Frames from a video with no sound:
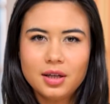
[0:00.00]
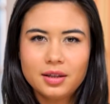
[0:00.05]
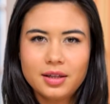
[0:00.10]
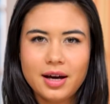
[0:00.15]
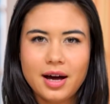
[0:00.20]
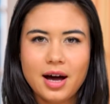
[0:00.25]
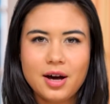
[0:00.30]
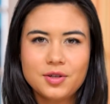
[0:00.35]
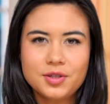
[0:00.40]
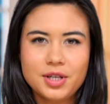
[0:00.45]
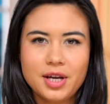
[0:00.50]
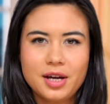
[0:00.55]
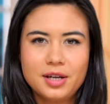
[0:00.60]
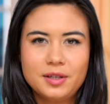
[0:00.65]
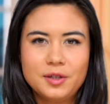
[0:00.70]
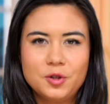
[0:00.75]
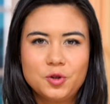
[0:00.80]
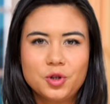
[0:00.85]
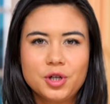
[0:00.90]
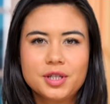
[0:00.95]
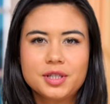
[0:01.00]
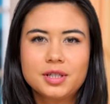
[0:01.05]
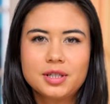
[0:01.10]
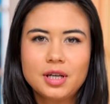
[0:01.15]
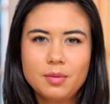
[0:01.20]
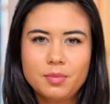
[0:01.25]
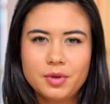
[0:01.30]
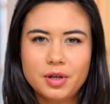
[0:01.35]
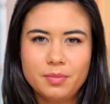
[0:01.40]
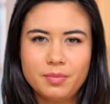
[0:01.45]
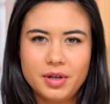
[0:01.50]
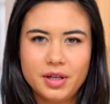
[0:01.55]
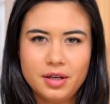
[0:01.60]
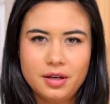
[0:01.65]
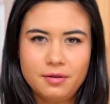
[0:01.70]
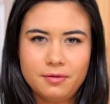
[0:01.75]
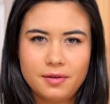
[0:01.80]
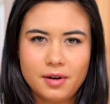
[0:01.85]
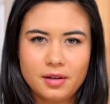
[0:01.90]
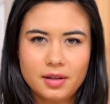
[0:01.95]
The House Antitrust
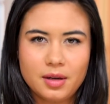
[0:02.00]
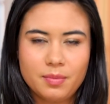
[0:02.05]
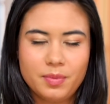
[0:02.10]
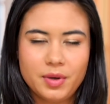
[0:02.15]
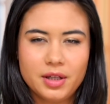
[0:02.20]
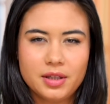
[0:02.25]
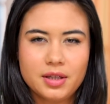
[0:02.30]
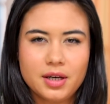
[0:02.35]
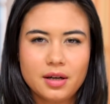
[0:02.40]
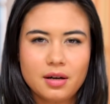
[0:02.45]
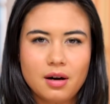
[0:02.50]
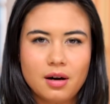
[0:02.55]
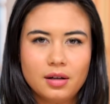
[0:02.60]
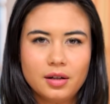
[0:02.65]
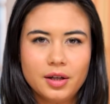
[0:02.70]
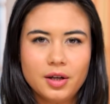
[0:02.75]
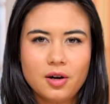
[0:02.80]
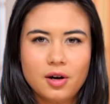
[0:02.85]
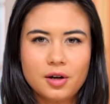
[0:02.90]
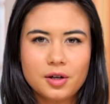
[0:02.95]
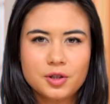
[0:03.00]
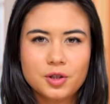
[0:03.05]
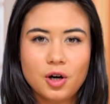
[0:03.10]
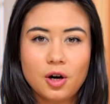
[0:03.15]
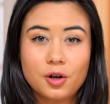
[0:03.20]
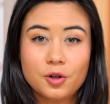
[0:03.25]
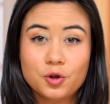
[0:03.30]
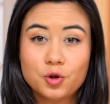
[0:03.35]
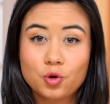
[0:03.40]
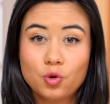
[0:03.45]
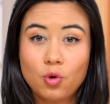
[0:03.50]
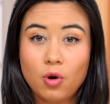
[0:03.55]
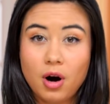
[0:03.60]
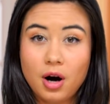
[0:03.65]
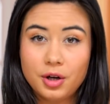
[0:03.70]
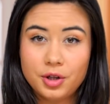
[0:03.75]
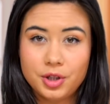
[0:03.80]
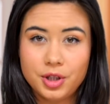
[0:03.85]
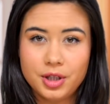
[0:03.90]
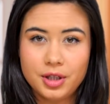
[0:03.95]
Subcommittee found that big tech oligarchs are
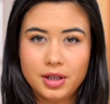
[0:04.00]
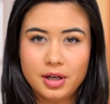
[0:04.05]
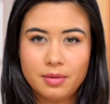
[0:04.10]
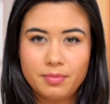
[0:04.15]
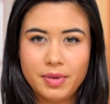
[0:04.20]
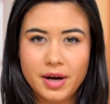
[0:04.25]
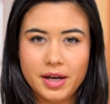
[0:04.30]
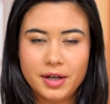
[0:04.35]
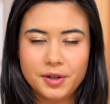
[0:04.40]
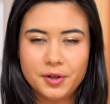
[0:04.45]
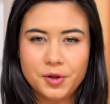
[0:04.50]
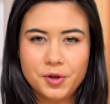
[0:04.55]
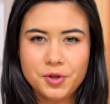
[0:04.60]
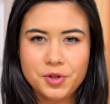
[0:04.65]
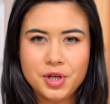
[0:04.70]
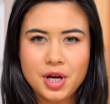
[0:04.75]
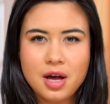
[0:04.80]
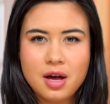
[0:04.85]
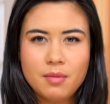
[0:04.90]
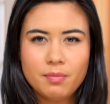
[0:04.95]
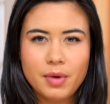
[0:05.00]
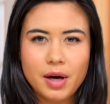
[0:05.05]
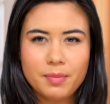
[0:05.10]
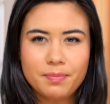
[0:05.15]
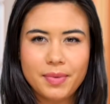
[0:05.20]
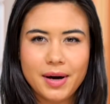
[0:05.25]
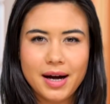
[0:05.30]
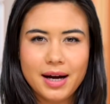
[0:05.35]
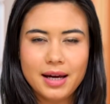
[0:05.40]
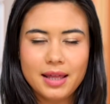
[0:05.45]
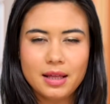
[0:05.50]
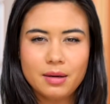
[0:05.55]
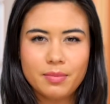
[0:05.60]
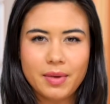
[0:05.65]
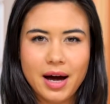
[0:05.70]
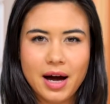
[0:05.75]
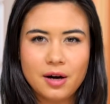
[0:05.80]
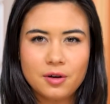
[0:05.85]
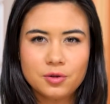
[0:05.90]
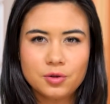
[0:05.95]
squashing competitors by buying them
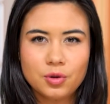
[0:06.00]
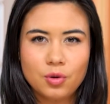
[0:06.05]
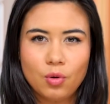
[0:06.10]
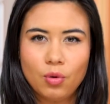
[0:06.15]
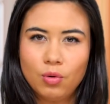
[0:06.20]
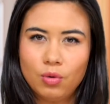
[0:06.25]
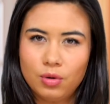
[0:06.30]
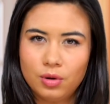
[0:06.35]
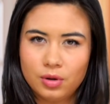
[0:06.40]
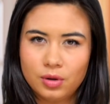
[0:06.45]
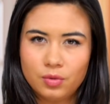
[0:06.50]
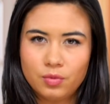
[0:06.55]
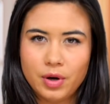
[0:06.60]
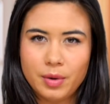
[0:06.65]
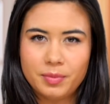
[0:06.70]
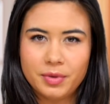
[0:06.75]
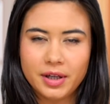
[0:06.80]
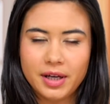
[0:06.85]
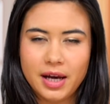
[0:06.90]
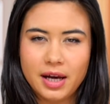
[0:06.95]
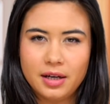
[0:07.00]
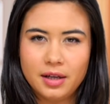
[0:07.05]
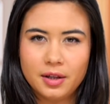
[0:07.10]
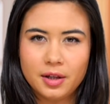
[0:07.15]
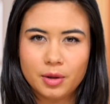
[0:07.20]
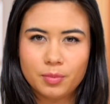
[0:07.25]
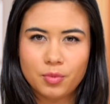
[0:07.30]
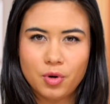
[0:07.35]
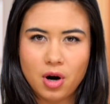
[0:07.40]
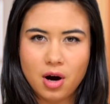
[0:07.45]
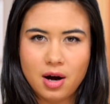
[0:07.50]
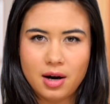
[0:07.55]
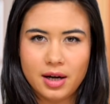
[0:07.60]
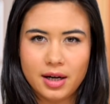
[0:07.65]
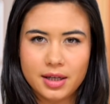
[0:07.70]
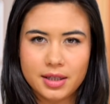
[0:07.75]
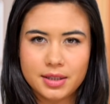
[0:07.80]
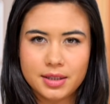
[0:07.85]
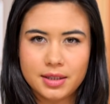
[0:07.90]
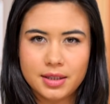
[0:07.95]
out or replicating their
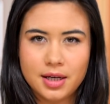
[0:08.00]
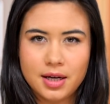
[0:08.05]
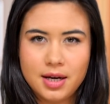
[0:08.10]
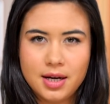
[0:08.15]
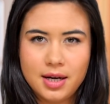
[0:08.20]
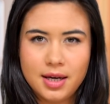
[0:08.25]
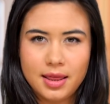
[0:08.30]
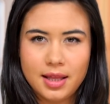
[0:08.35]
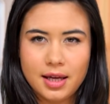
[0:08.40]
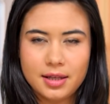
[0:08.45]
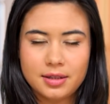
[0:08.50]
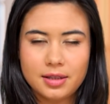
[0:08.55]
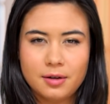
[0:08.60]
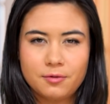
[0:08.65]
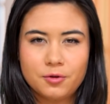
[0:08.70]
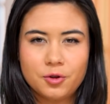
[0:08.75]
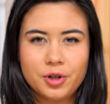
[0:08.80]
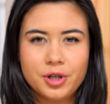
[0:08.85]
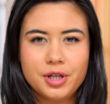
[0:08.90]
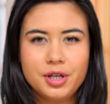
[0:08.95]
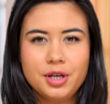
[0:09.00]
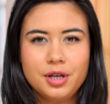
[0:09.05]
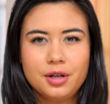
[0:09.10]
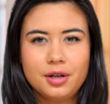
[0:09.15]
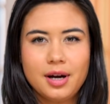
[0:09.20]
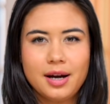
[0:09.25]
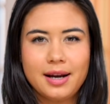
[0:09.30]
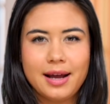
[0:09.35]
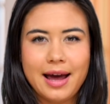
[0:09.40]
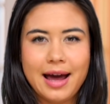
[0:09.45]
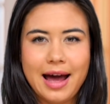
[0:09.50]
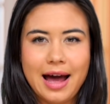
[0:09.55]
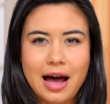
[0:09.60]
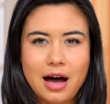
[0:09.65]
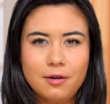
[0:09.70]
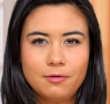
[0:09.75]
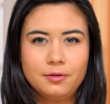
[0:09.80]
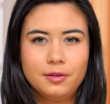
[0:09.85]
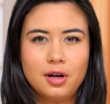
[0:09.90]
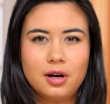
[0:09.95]
products. That's after a year and a
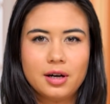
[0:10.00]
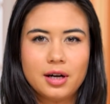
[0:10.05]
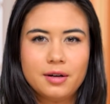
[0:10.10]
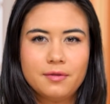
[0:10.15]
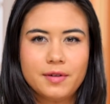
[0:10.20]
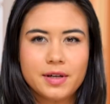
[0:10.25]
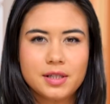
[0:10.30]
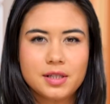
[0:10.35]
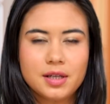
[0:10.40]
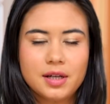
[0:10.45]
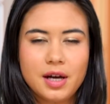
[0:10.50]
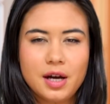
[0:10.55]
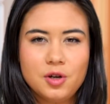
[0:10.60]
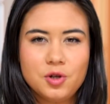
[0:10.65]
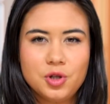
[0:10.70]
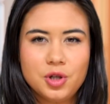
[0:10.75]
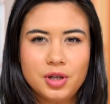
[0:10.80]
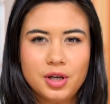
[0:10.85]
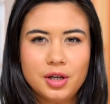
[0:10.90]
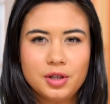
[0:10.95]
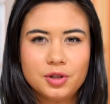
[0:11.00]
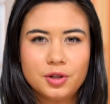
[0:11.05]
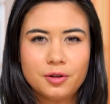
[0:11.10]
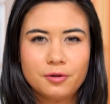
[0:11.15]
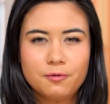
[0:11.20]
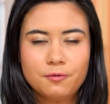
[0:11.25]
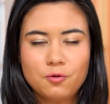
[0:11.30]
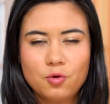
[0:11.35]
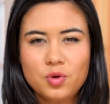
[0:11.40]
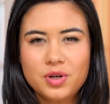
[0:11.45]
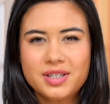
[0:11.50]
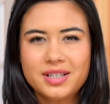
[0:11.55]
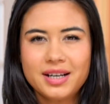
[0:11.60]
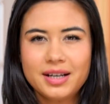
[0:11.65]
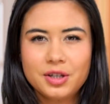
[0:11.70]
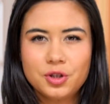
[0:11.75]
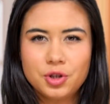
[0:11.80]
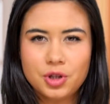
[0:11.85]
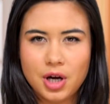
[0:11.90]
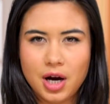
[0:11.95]
half long investigation into the four
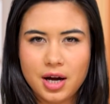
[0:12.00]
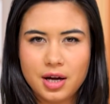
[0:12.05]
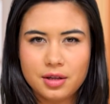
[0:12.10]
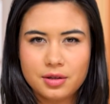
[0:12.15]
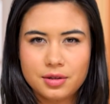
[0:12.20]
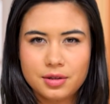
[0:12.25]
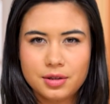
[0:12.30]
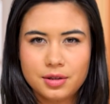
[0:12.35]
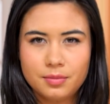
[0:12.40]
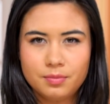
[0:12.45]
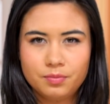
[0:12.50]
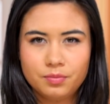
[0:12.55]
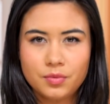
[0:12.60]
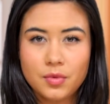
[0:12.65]
tech giants.